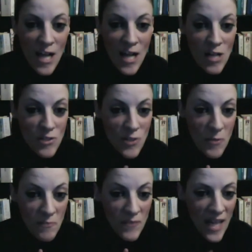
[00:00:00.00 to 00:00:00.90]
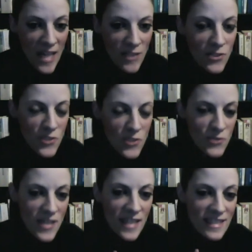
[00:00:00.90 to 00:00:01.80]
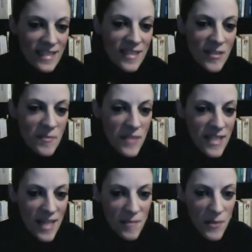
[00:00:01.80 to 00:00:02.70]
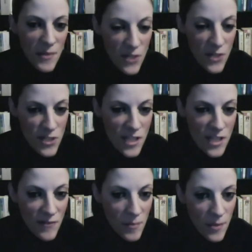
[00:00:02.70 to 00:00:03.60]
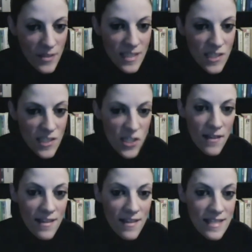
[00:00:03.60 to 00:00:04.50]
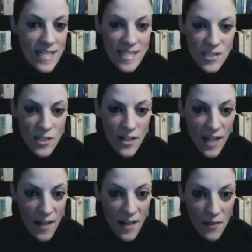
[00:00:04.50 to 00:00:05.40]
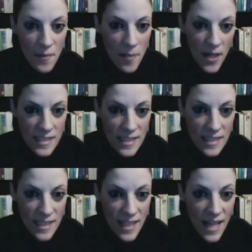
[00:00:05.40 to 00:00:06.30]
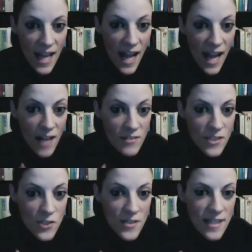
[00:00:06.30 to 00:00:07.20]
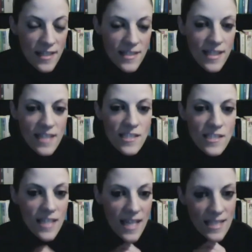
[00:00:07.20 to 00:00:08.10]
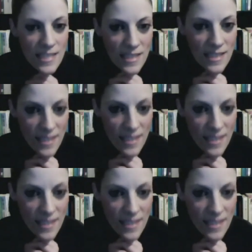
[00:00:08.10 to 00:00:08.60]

So, could you tell us a little bit about yourself, about Dincer, the teacher and the person? How did you get into education?